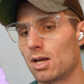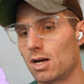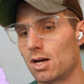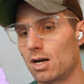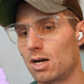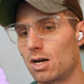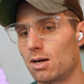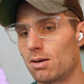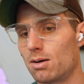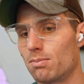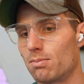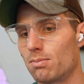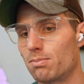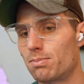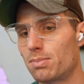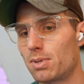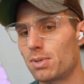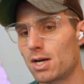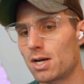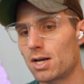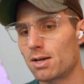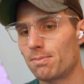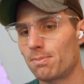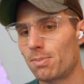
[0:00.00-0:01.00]
Um,
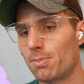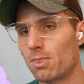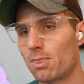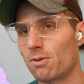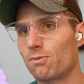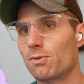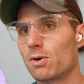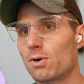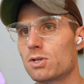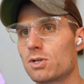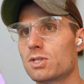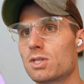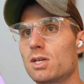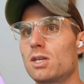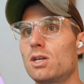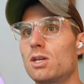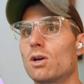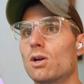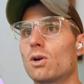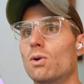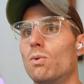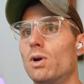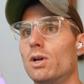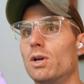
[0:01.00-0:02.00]
but the first thing
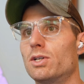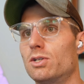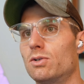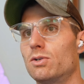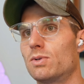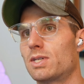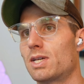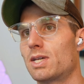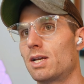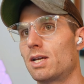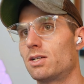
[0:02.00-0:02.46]
you're going to want to do is head